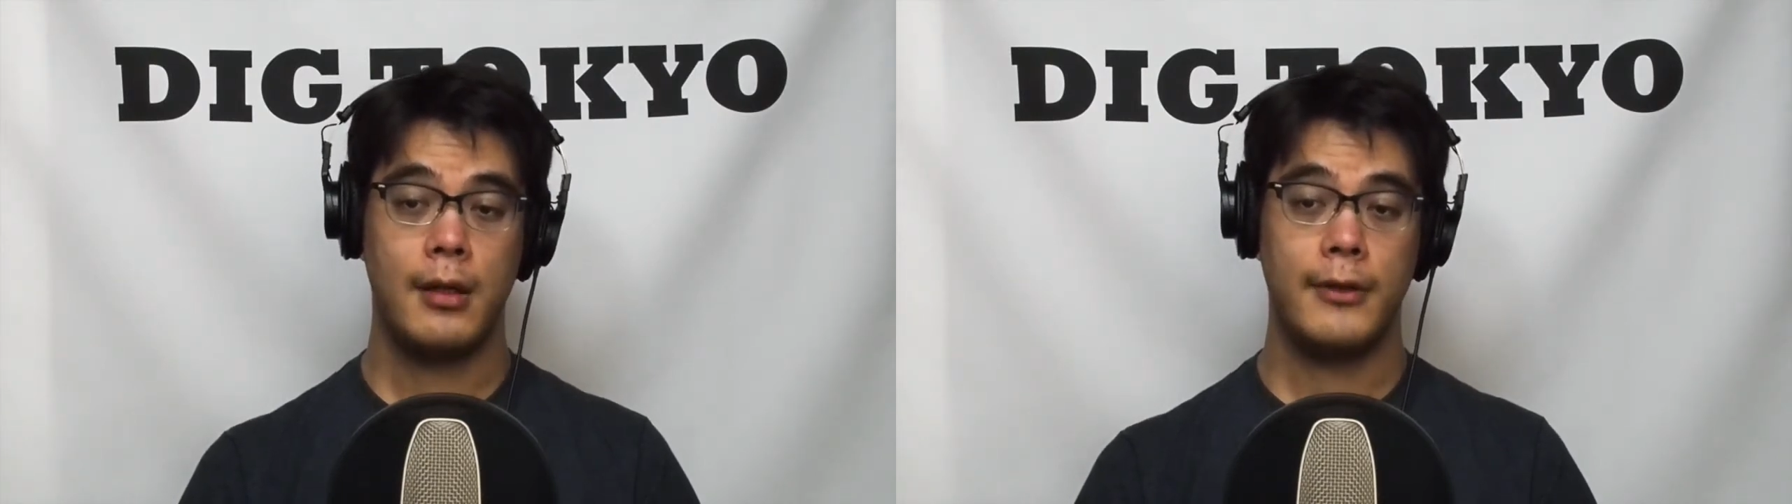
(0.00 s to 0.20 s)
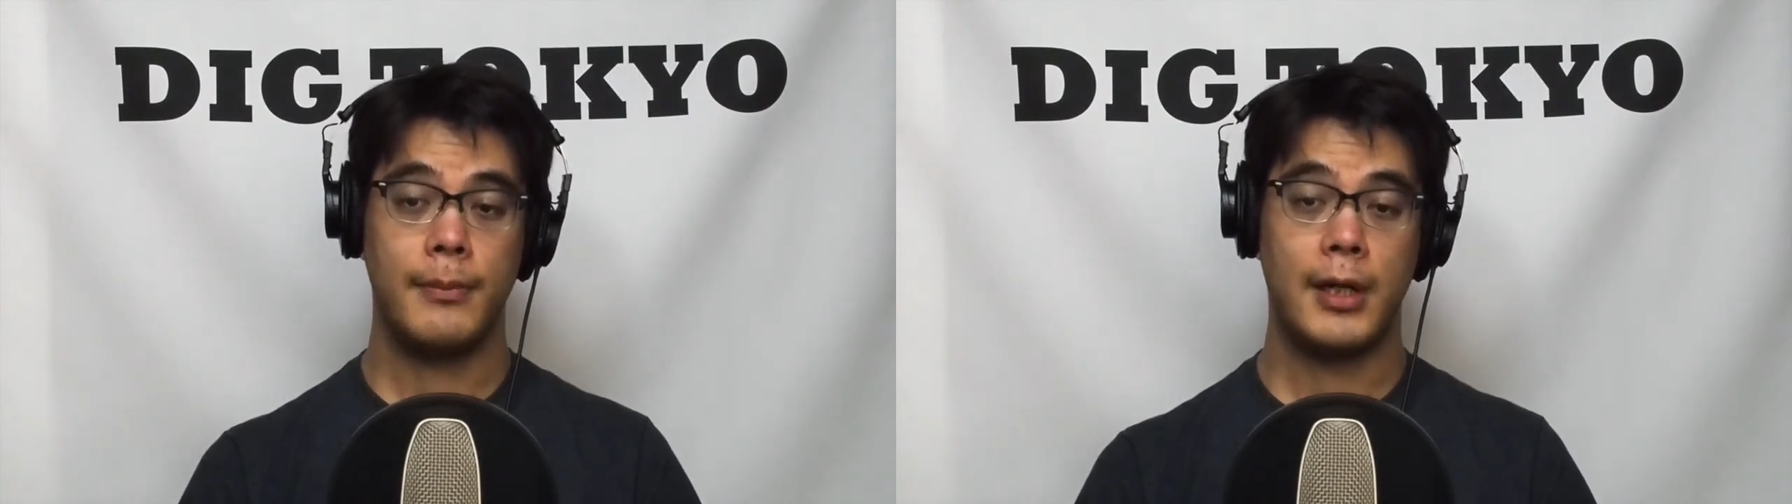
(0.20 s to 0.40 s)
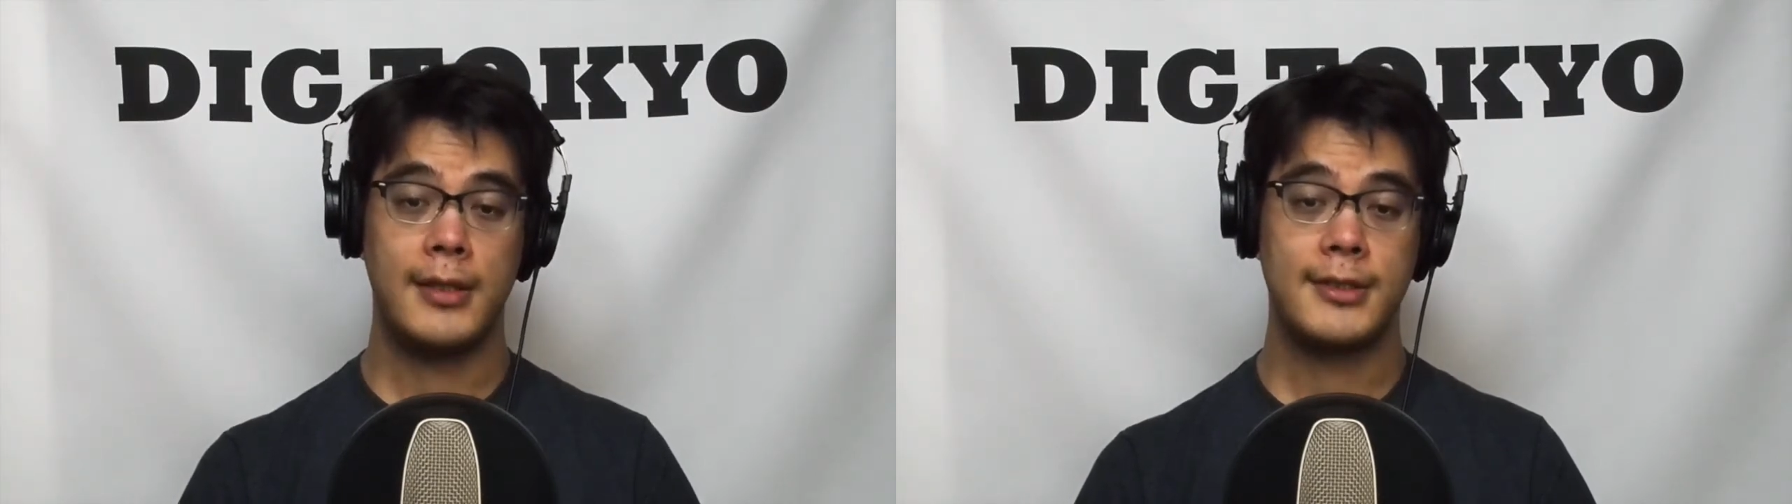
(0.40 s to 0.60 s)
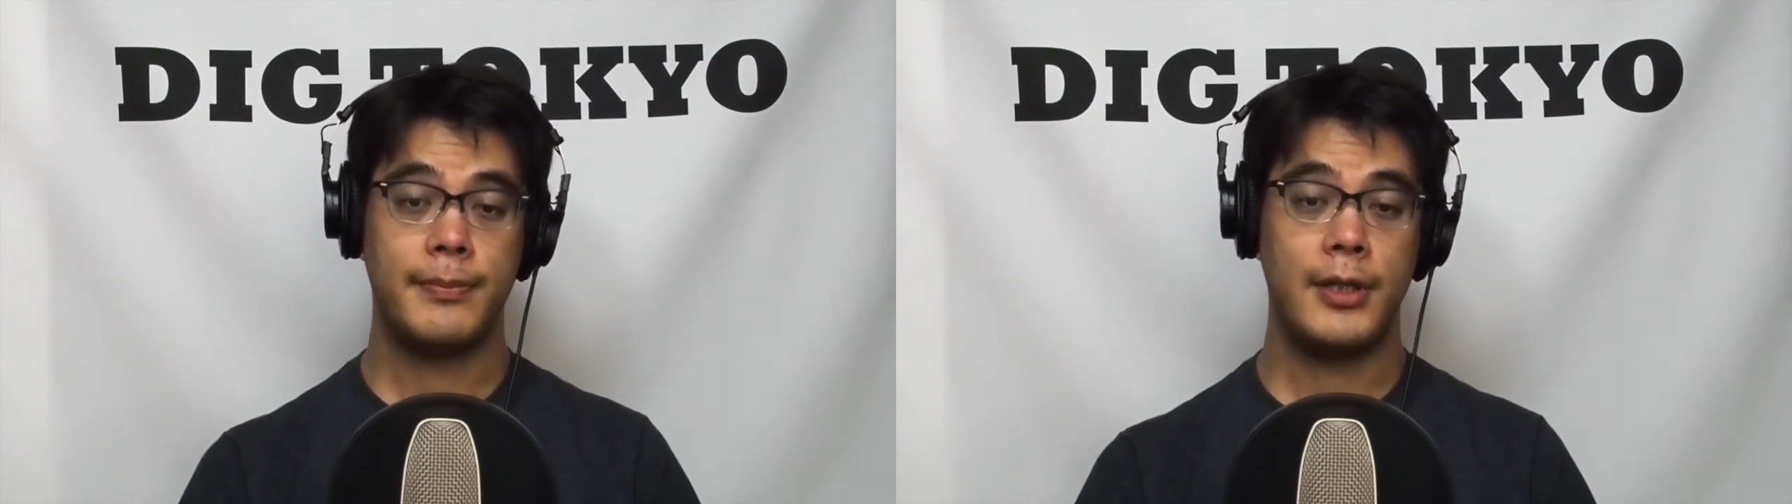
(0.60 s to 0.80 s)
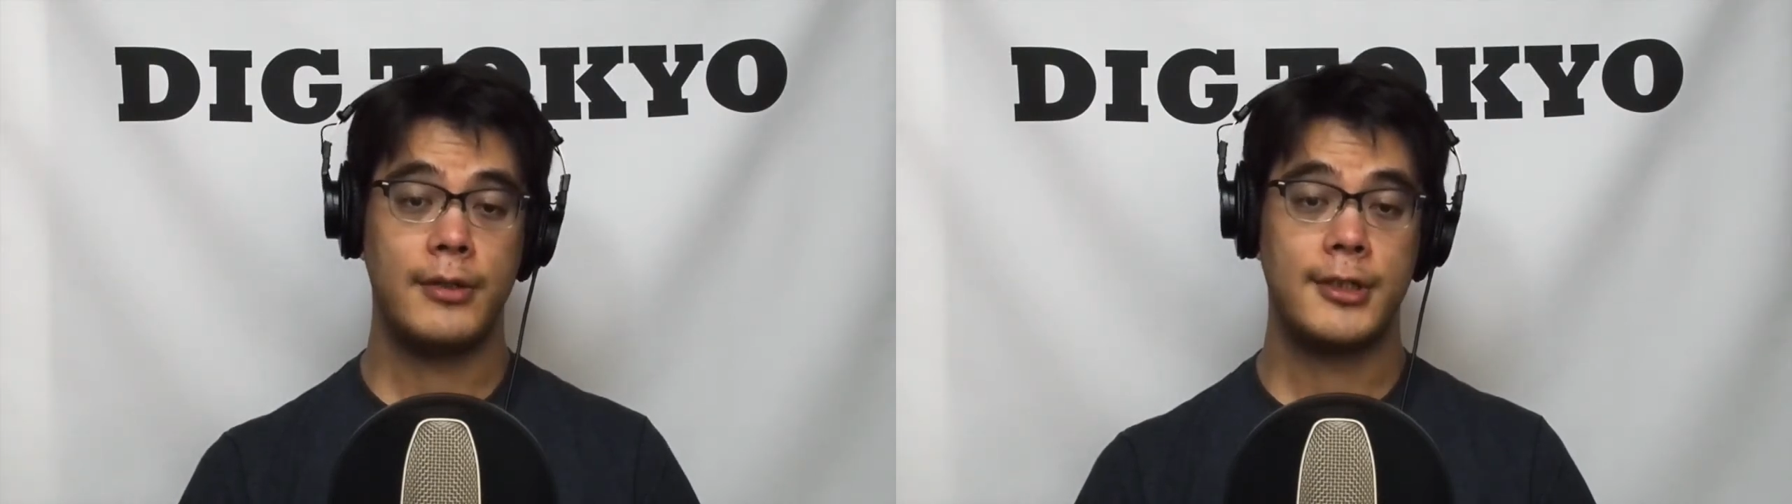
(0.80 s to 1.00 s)
the bonds
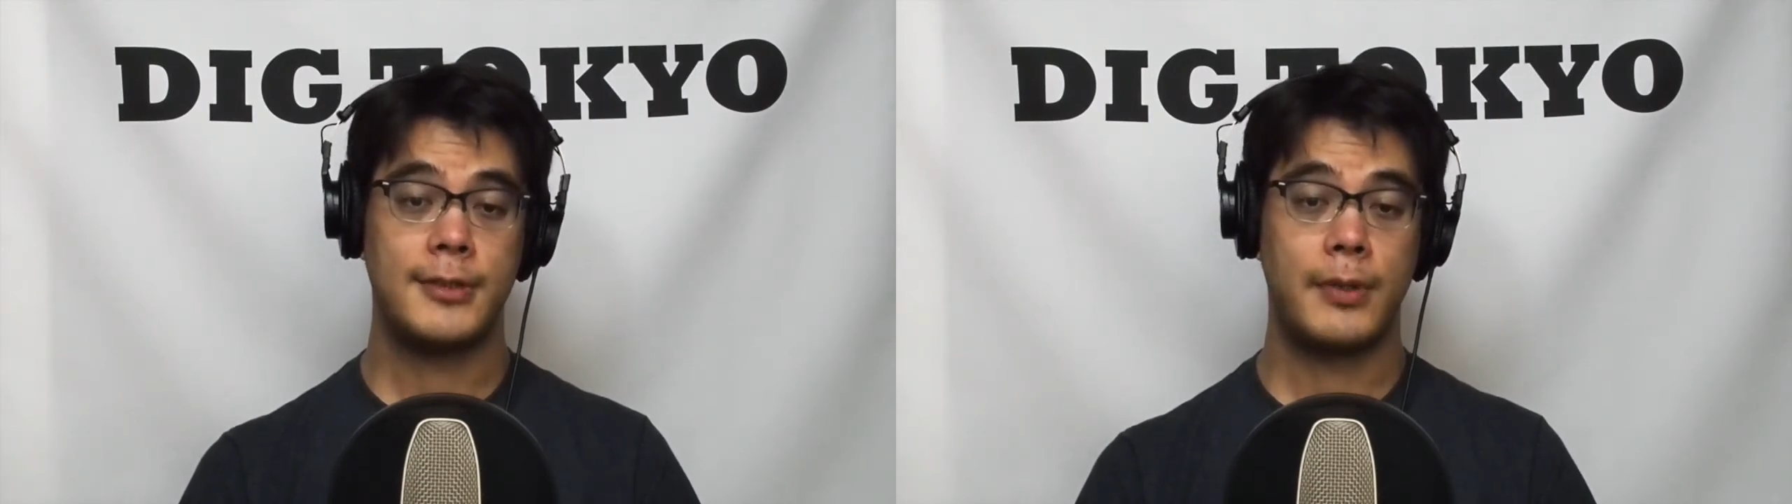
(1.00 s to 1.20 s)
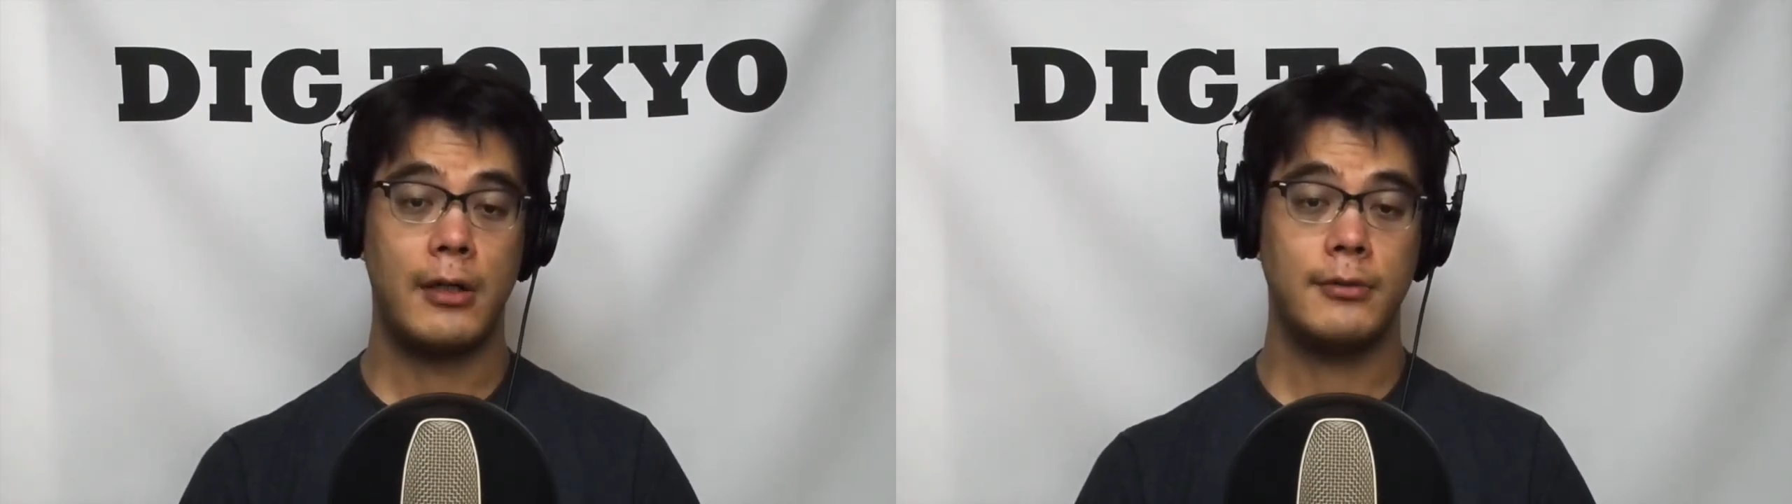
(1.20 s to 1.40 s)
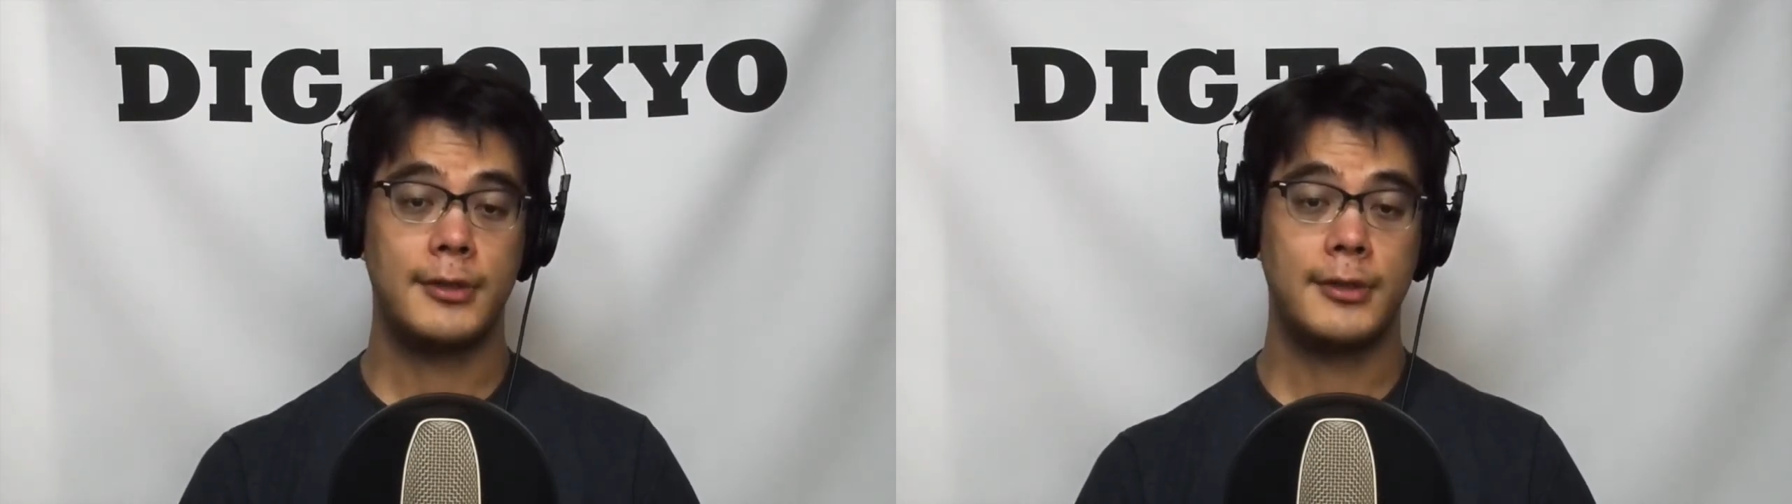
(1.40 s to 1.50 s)
appear to sprout